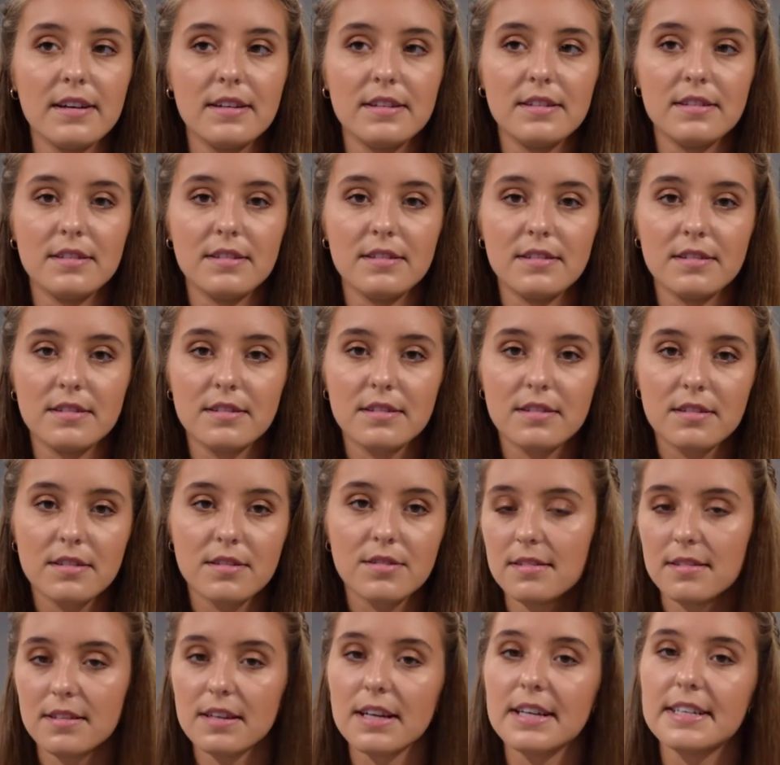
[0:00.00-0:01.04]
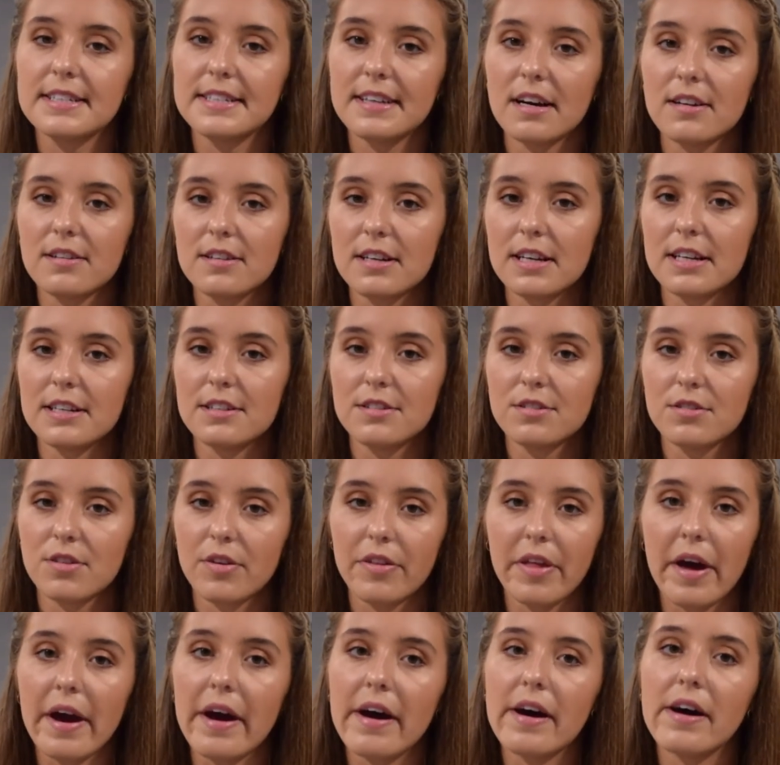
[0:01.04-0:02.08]
and like delicate so
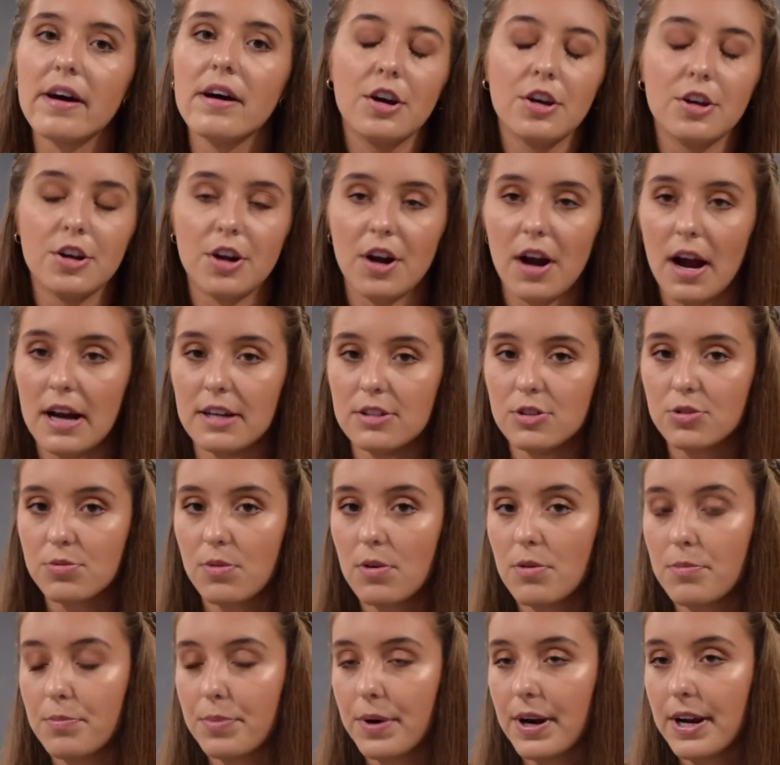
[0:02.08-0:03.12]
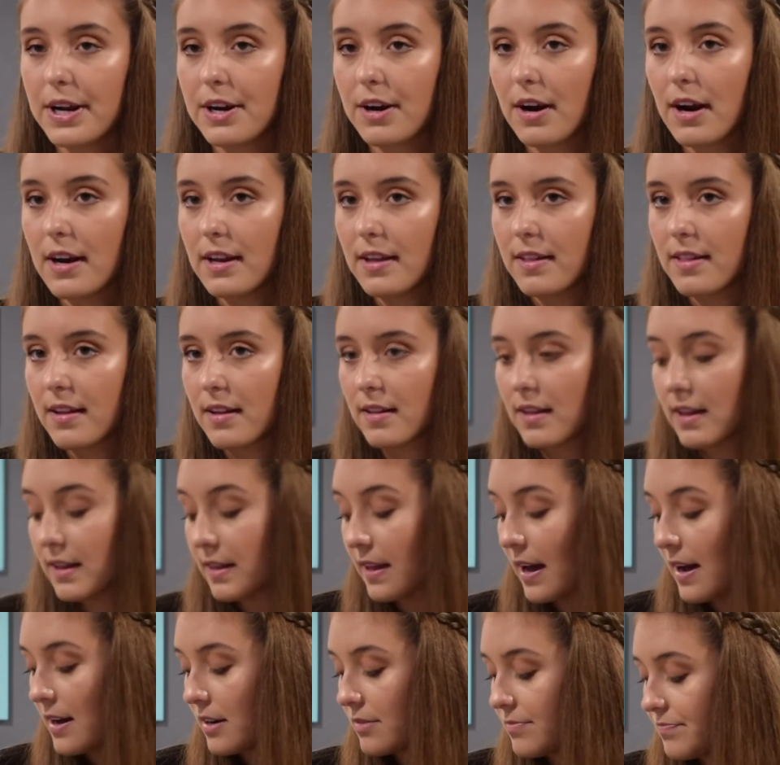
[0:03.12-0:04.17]
that your ends won't break or anything like
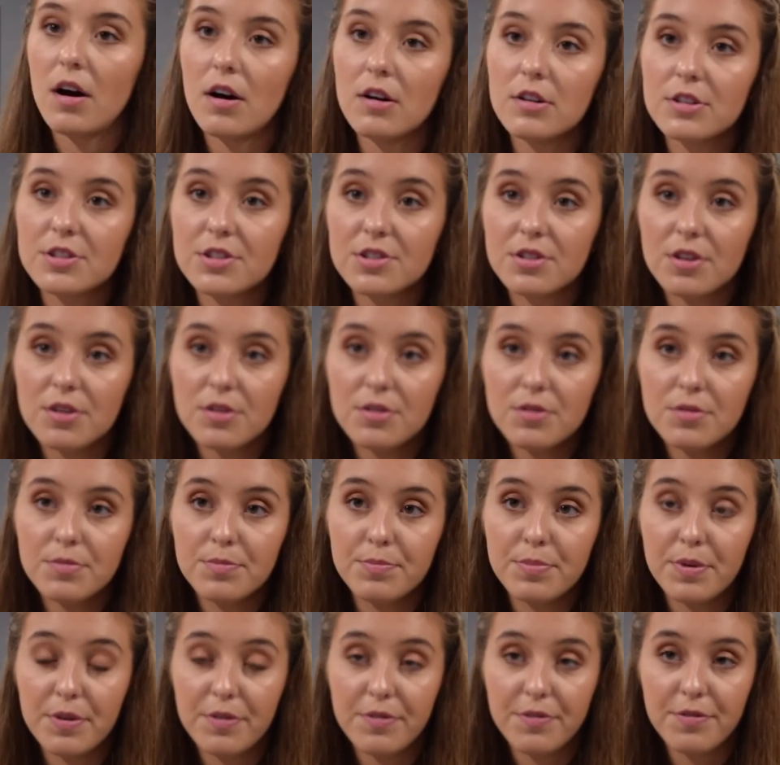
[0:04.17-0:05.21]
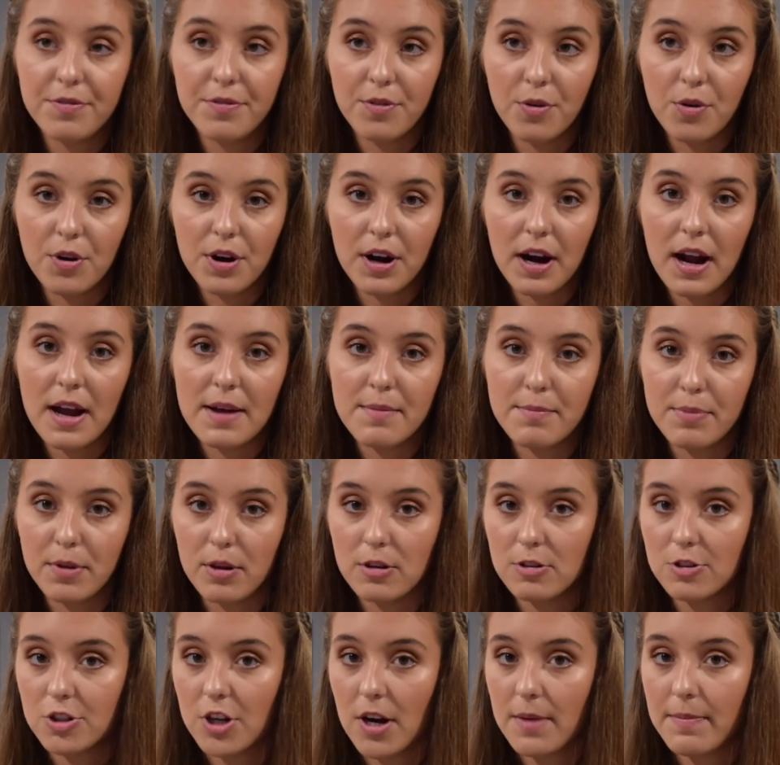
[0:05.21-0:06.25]
that. Also, before I
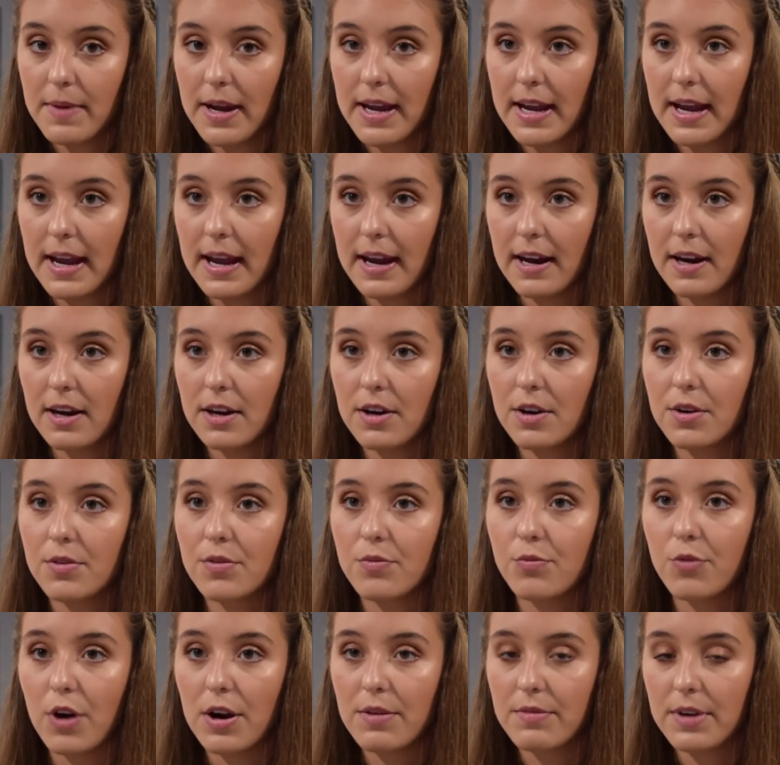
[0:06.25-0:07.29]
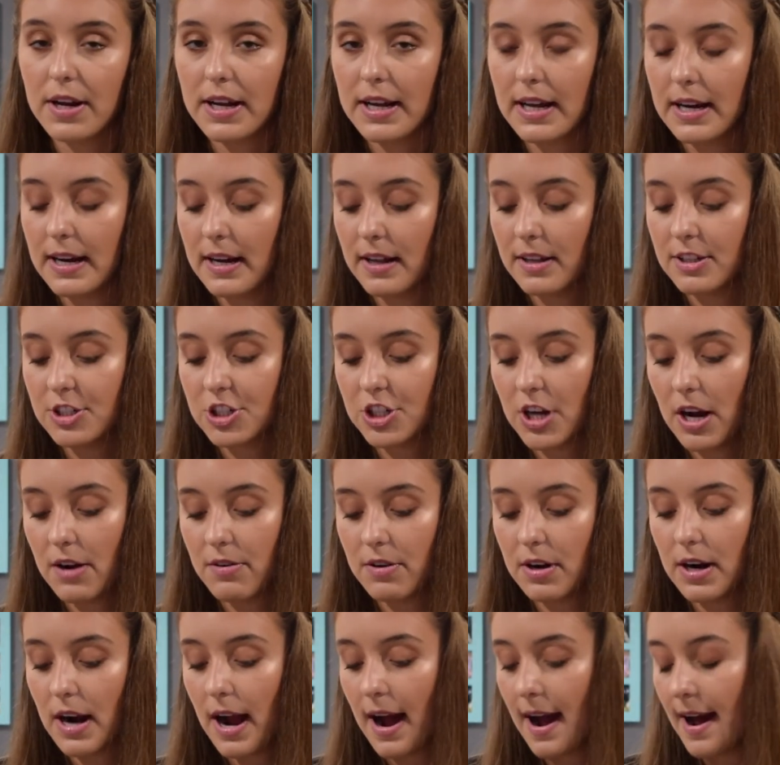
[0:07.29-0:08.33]
blow dry my hair, right when I get out of the
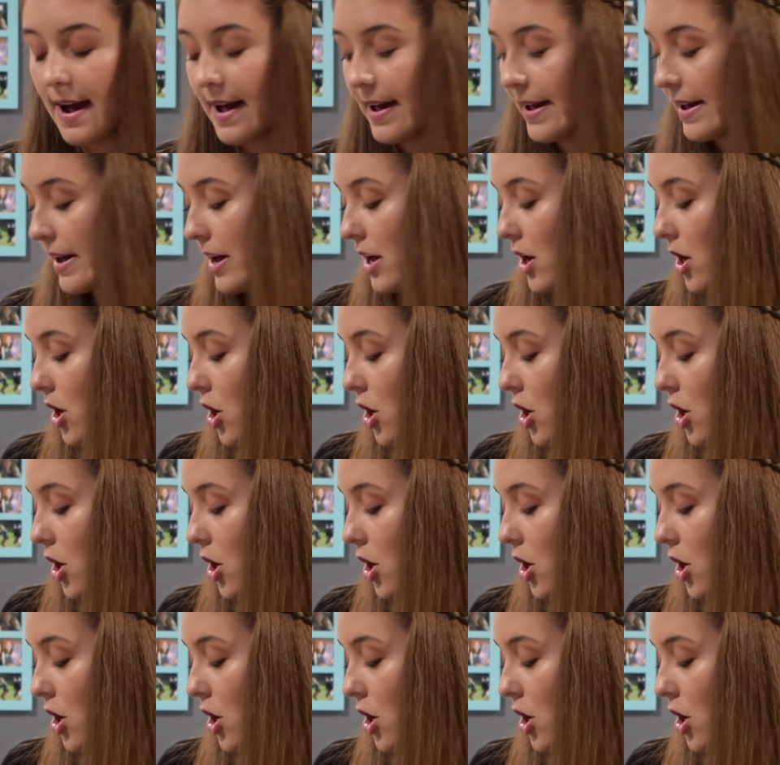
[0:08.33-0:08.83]
shower, I